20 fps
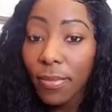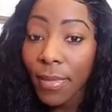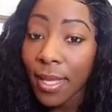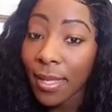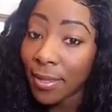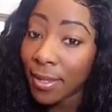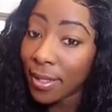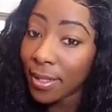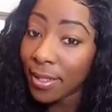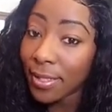
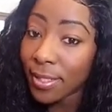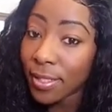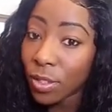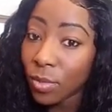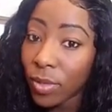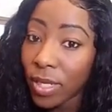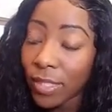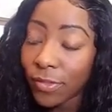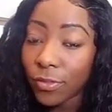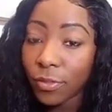and then in 2
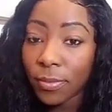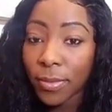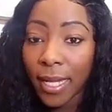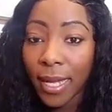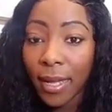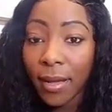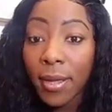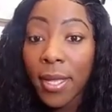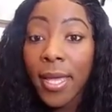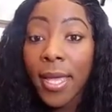weeks from
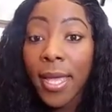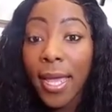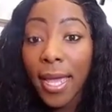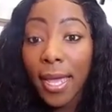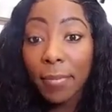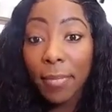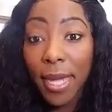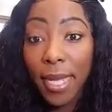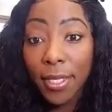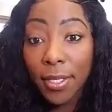now.
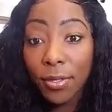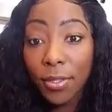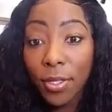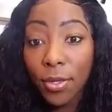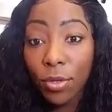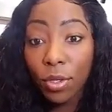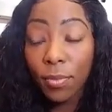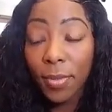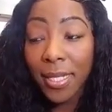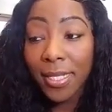And my youth
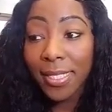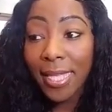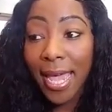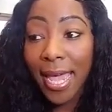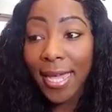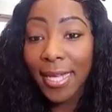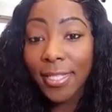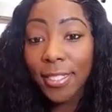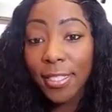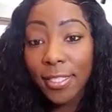group is
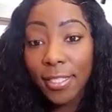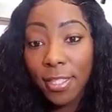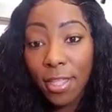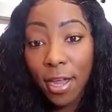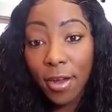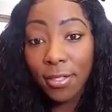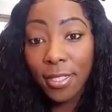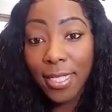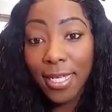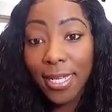ages
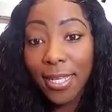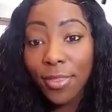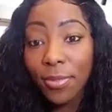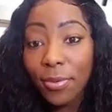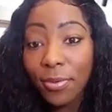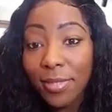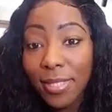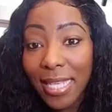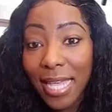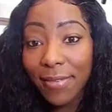13
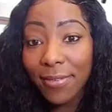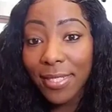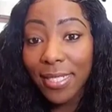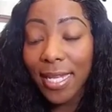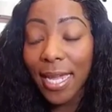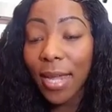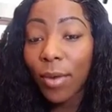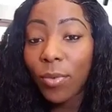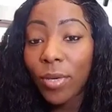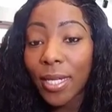through 17.